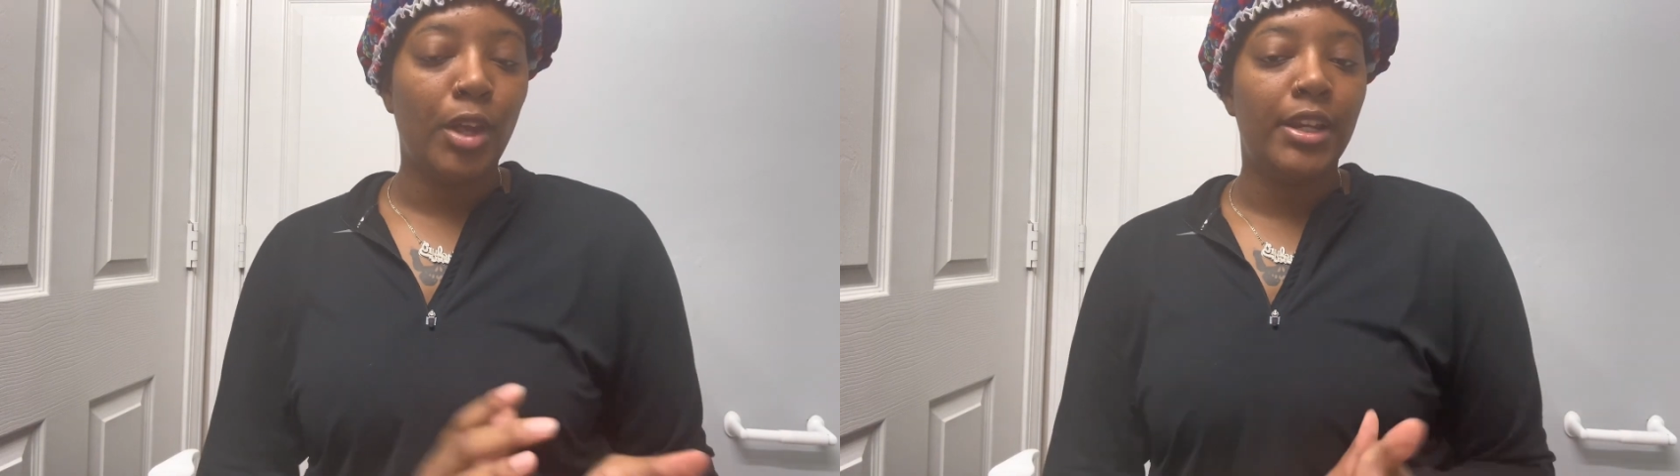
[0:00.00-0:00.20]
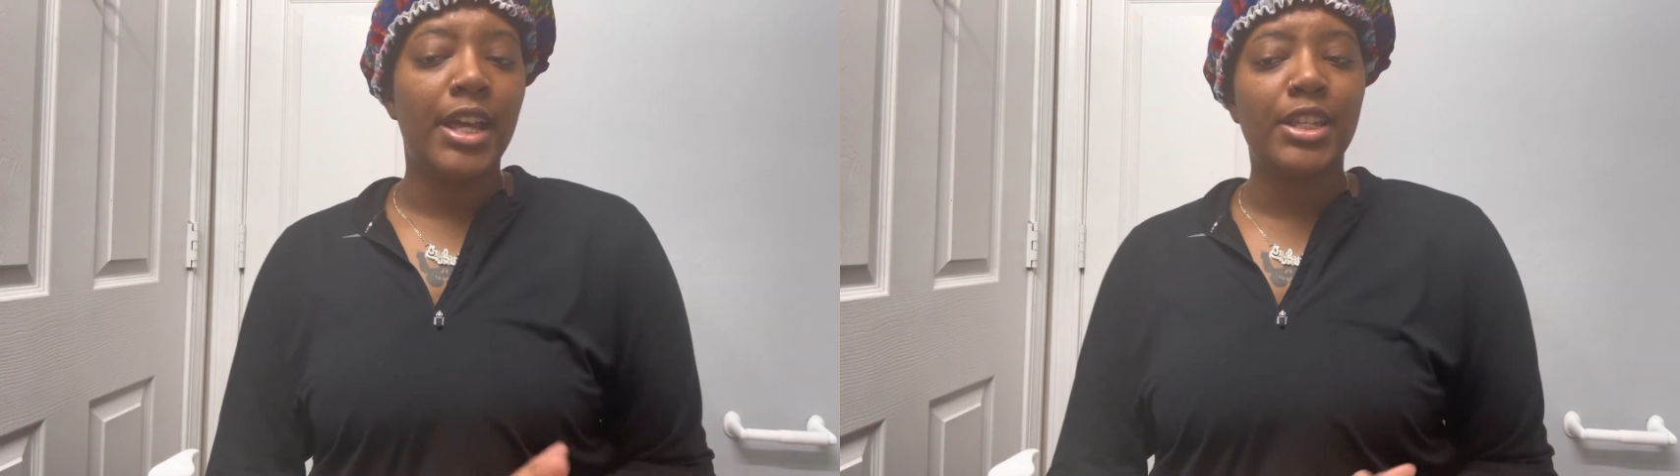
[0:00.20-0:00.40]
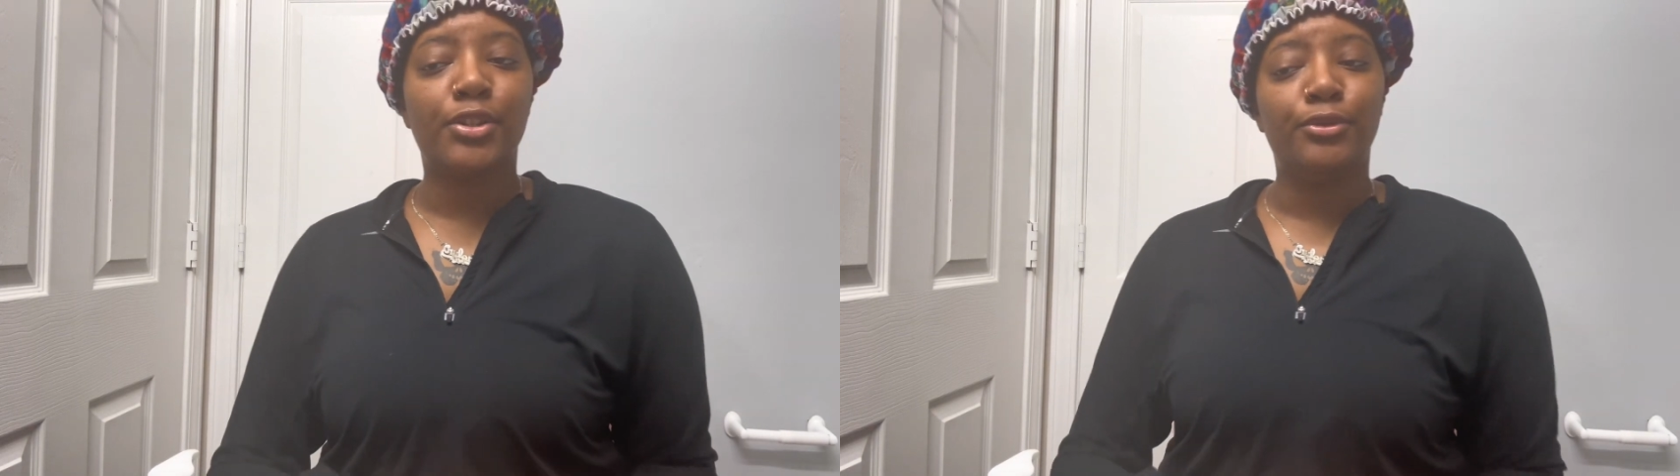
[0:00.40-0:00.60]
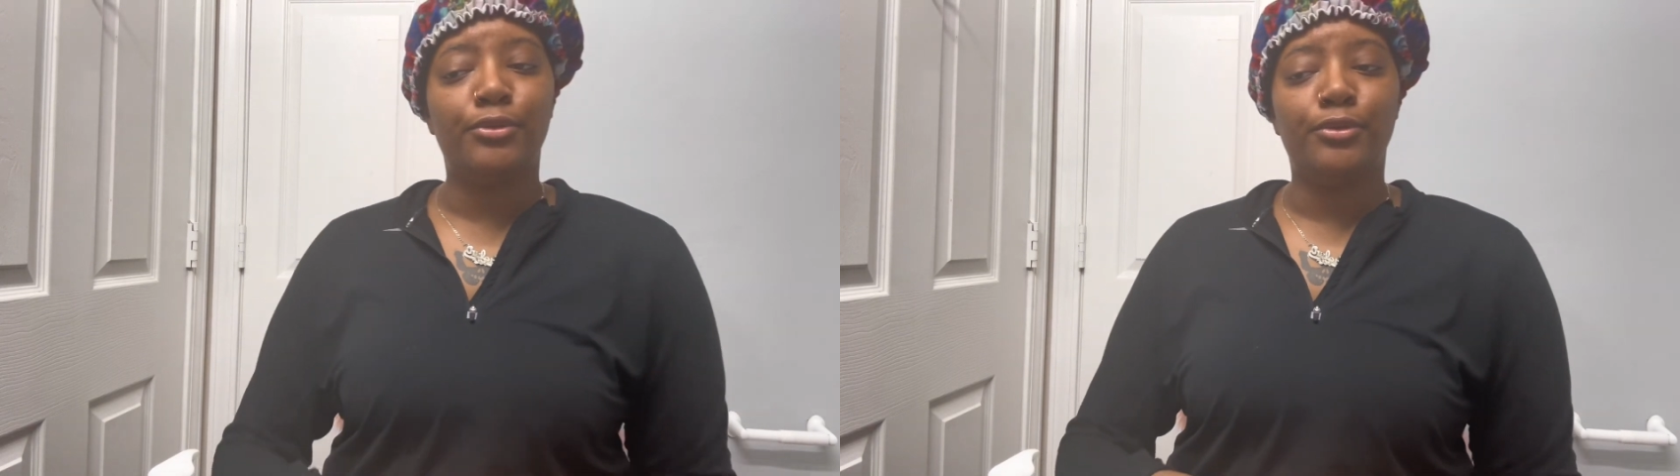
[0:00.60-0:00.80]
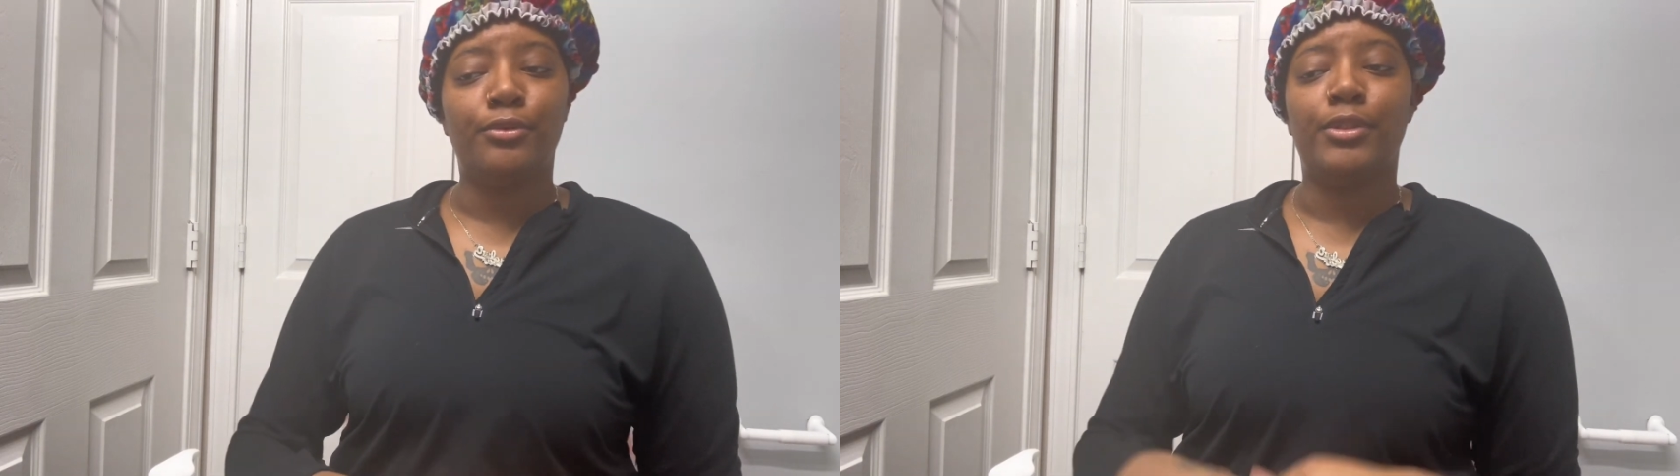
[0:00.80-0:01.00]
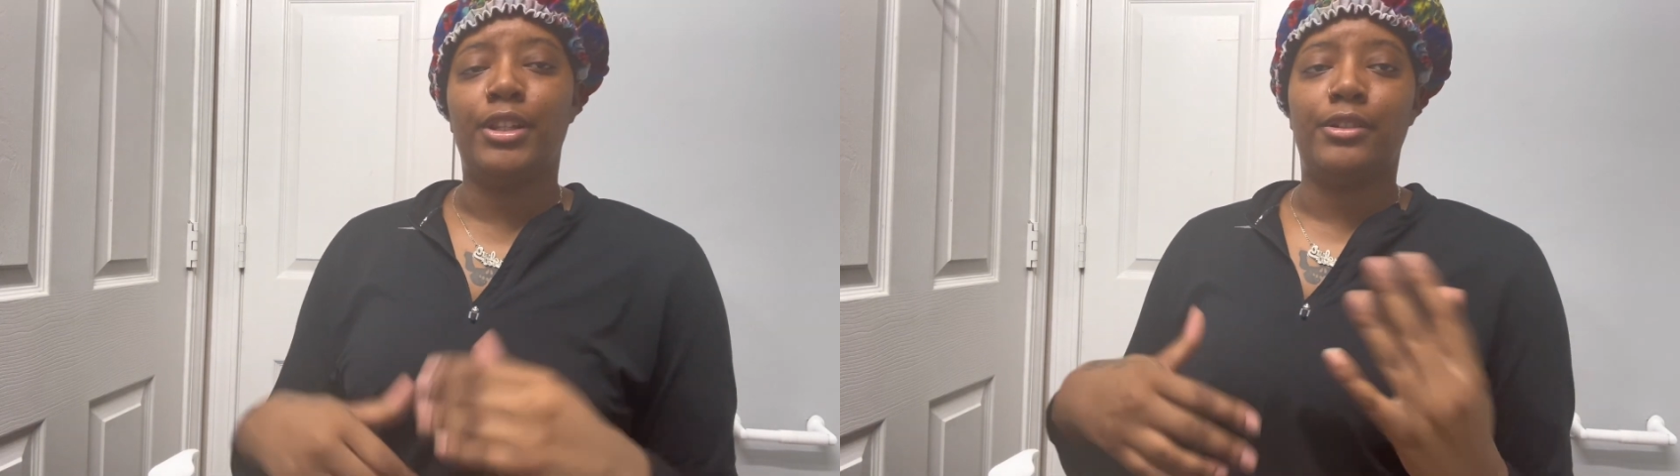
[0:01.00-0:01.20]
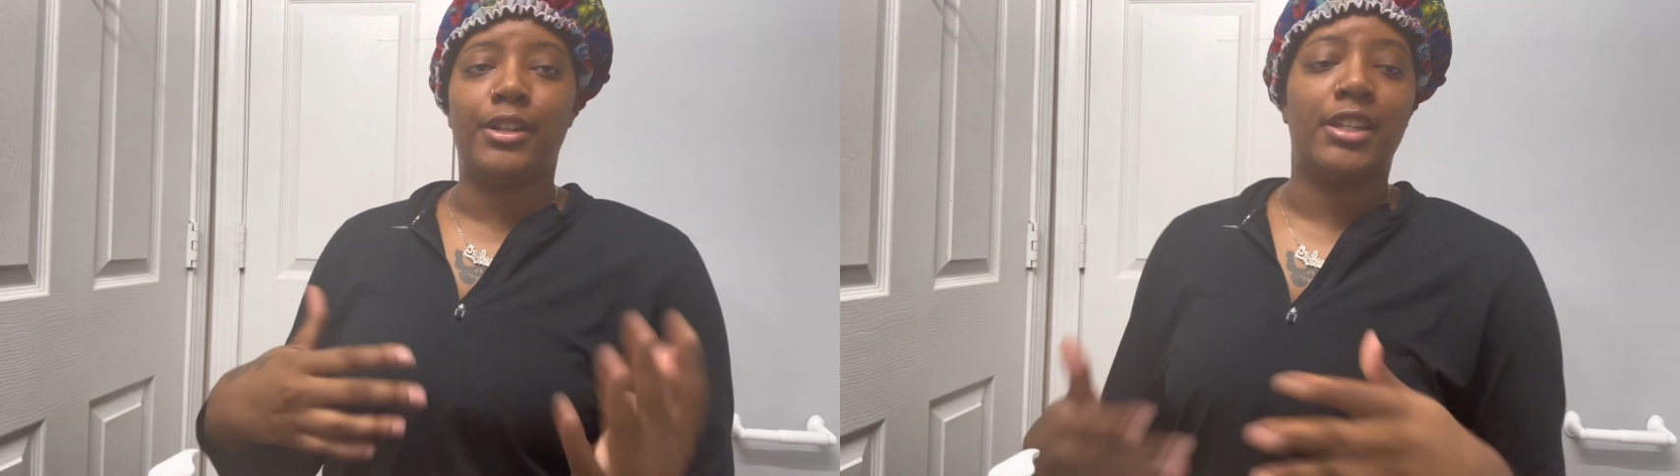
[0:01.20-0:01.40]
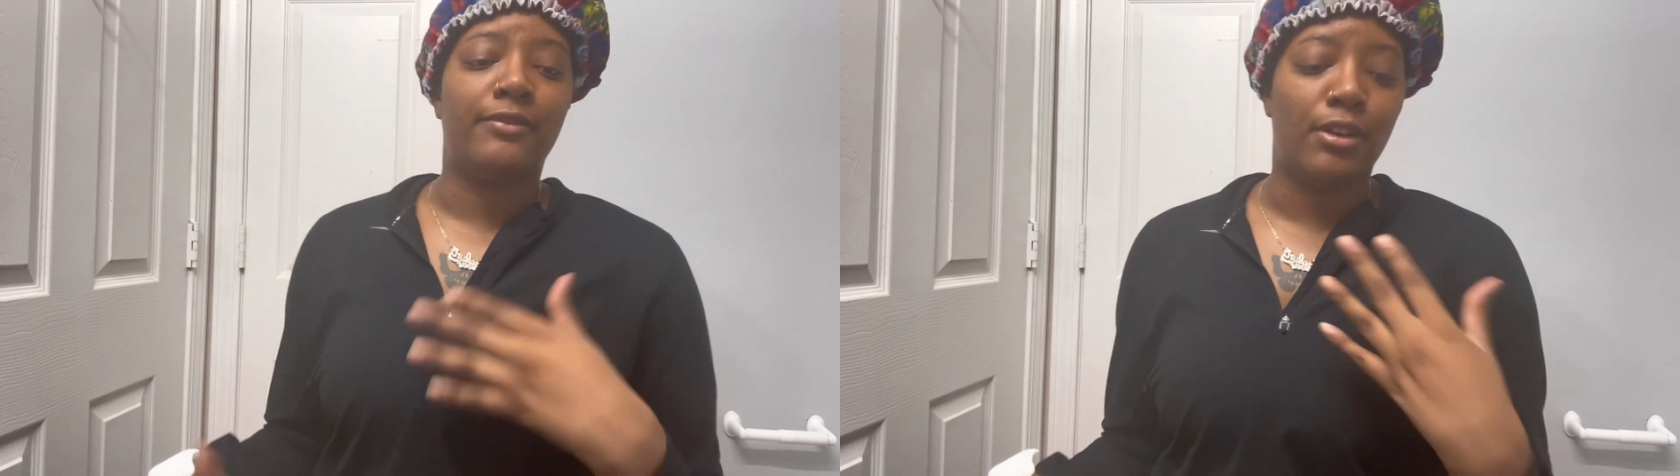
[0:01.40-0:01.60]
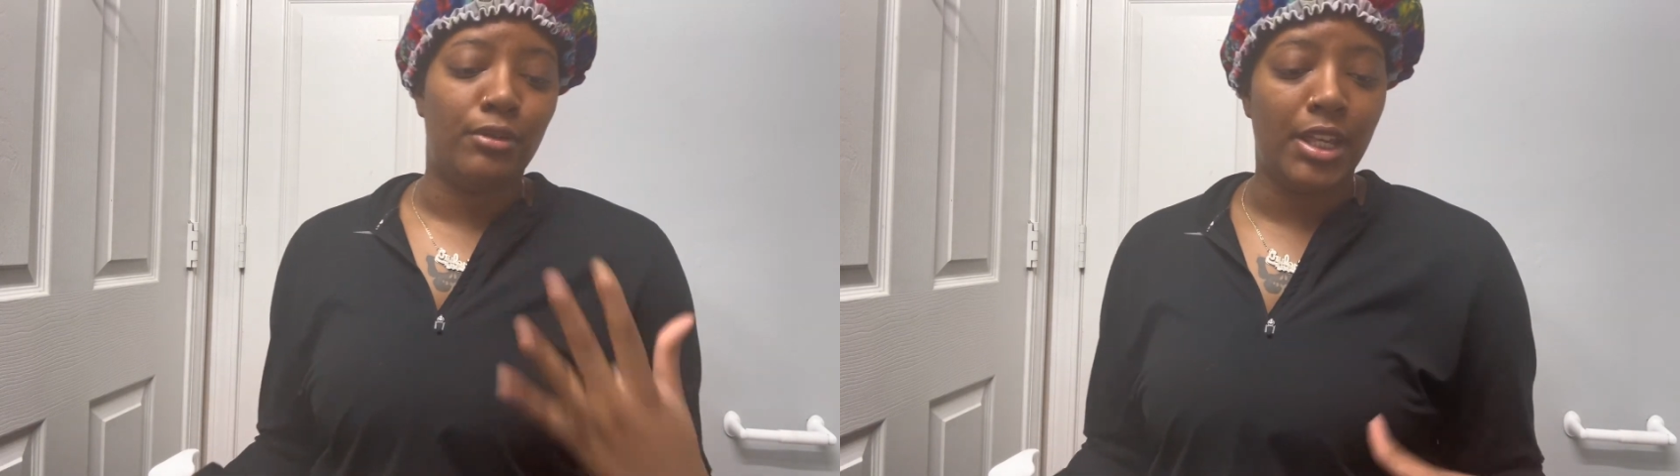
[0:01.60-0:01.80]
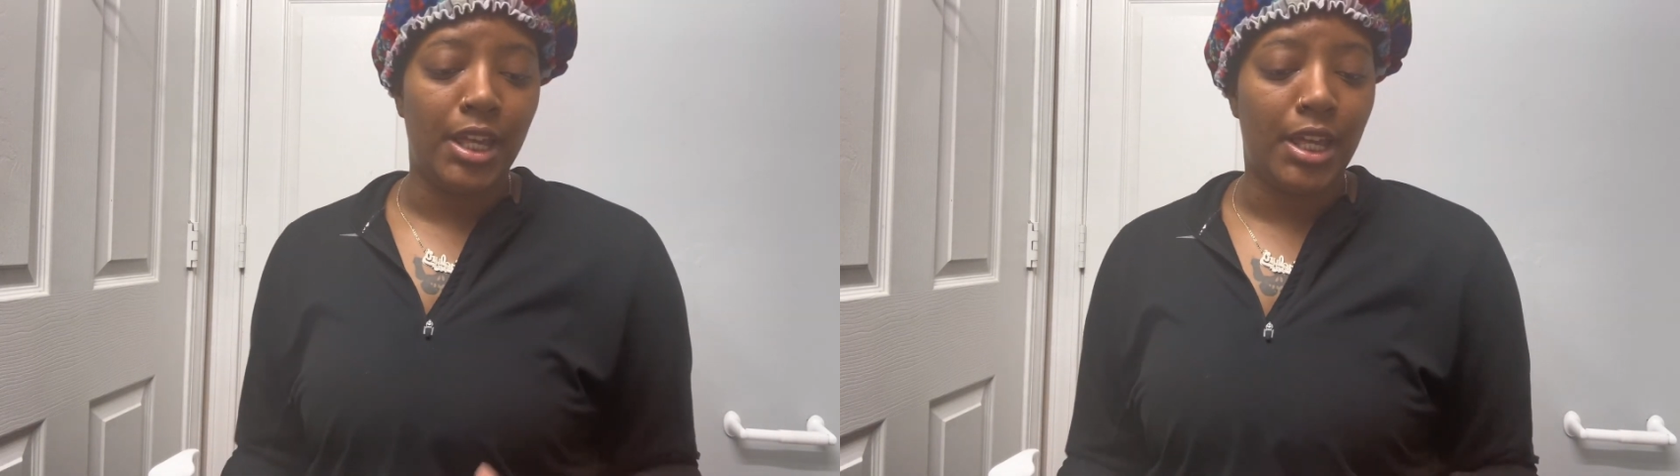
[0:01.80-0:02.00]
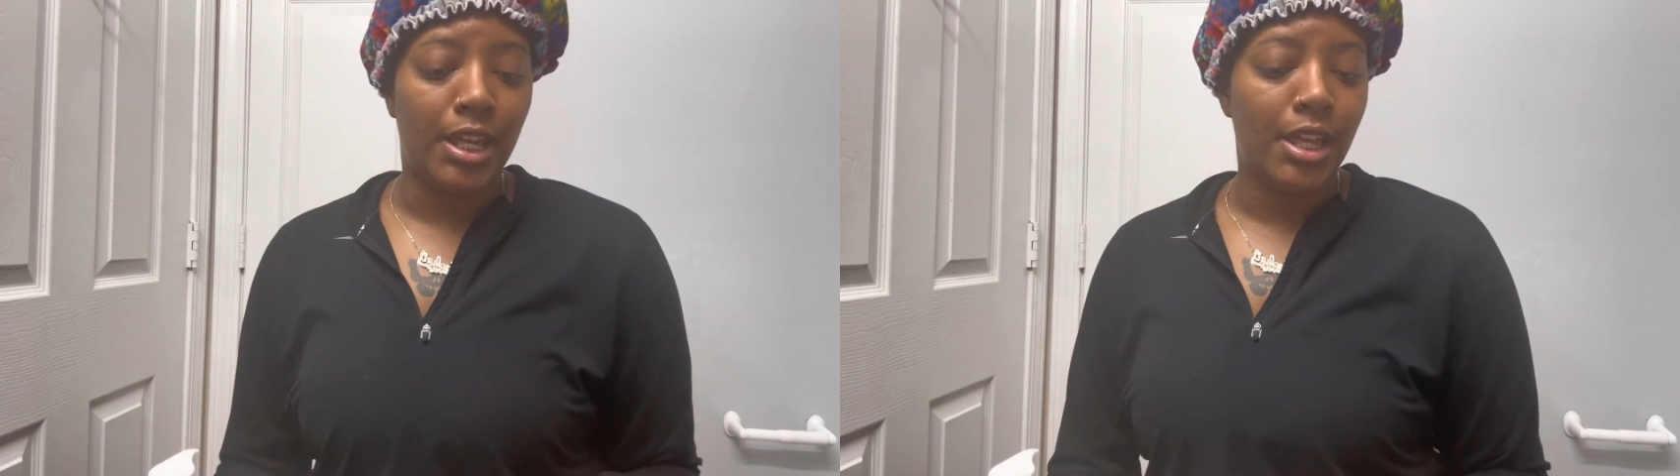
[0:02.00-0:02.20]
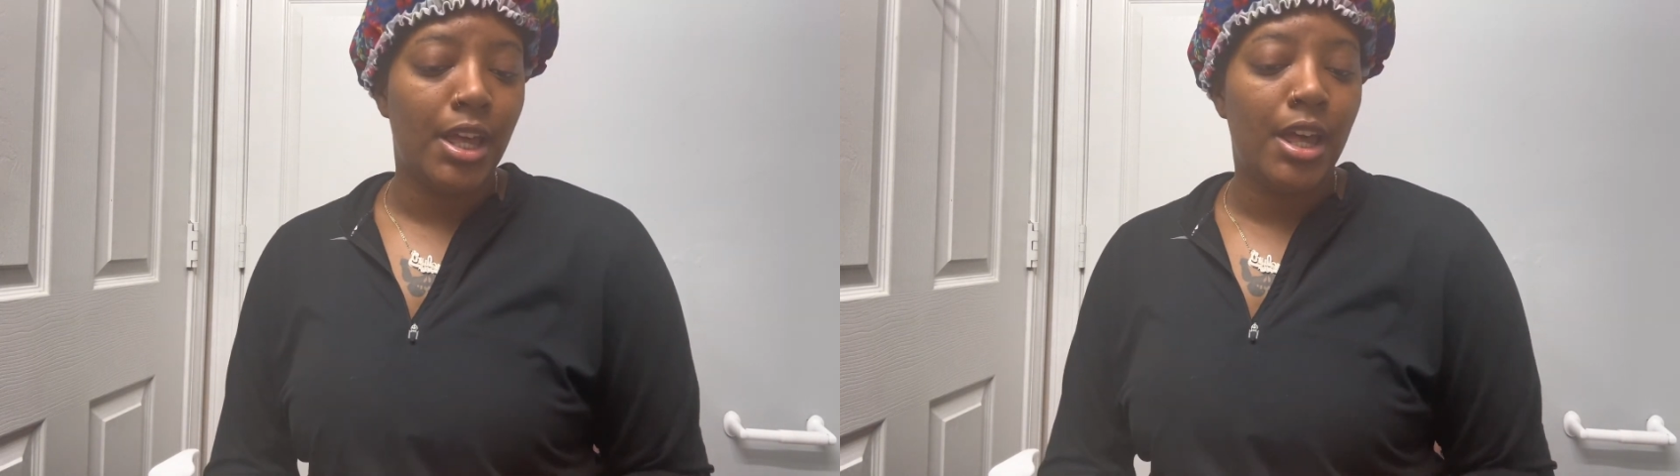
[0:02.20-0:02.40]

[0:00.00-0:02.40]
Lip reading: that's cool. A little exfoliant.